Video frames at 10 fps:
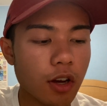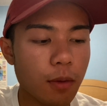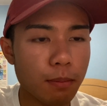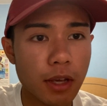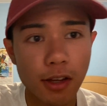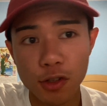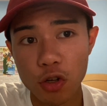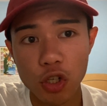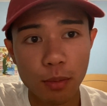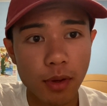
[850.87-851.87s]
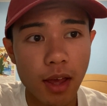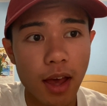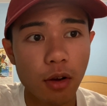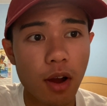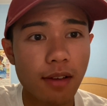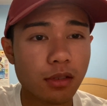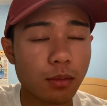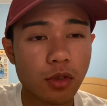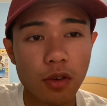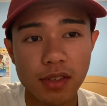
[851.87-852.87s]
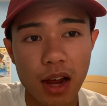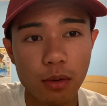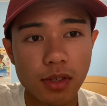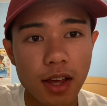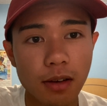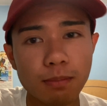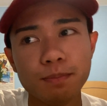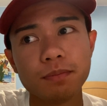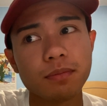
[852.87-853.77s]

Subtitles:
you know, meet a certain GPA or have some service hours, and